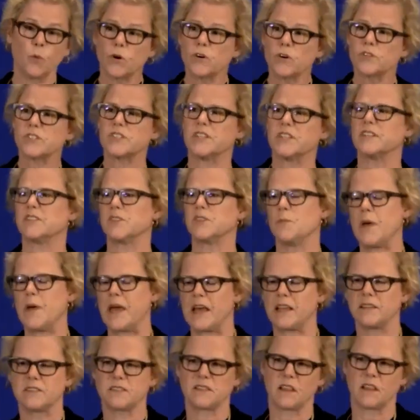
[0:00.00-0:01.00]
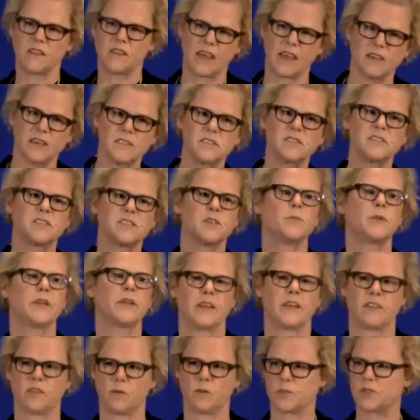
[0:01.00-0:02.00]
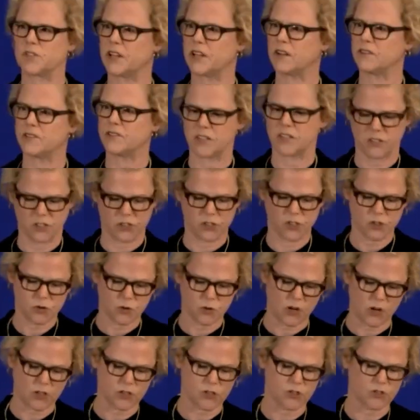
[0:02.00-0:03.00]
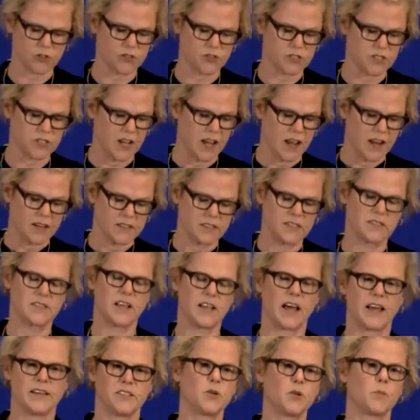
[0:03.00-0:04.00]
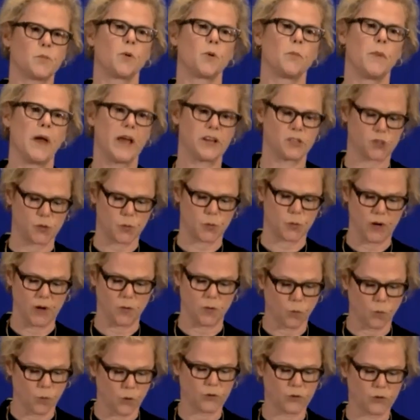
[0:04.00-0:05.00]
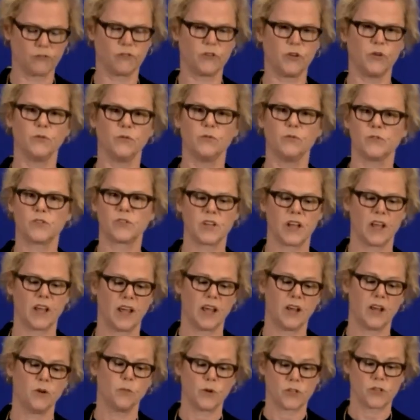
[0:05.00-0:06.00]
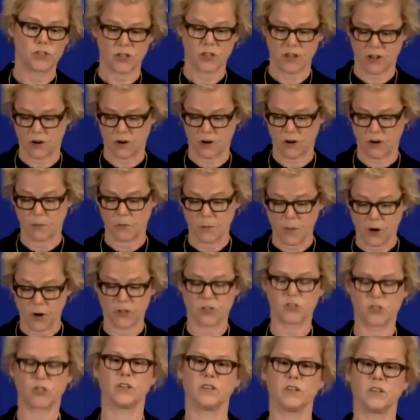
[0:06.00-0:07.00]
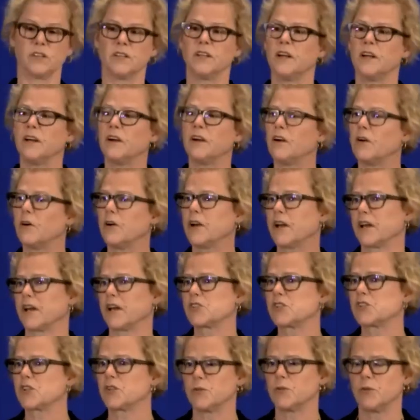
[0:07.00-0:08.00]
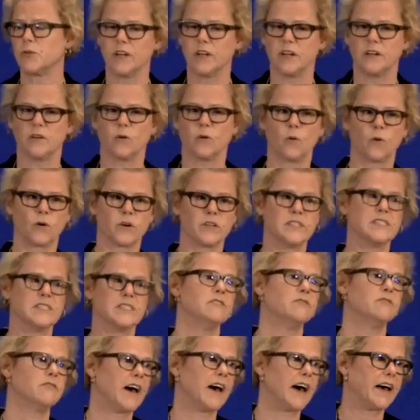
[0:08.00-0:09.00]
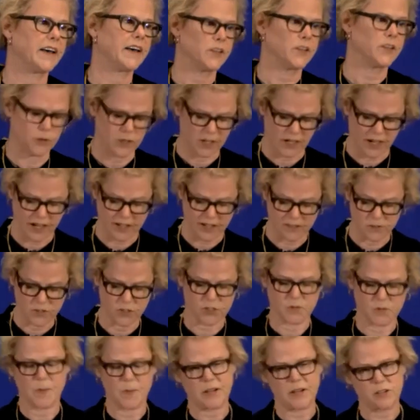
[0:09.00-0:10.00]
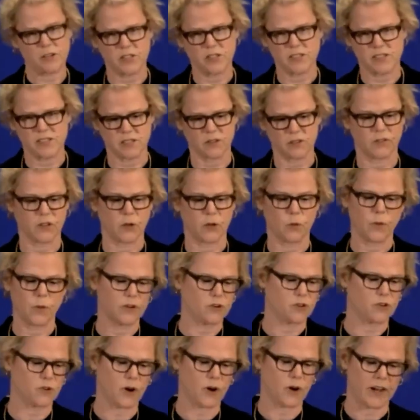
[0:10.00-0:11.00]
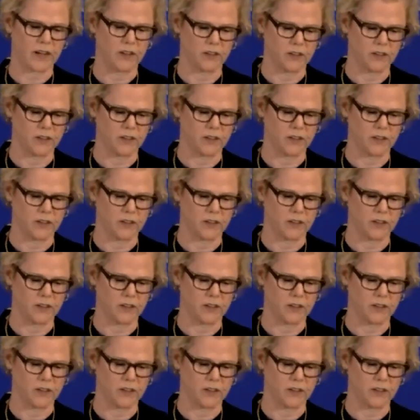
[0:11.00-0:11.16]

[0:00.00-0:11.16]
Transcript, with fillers: And worse, it demands that they assimilate themselves into structures designed to perpetuate worldviews in which their marginal excluded or devalued. And I just mentioned Sylvia Wynter.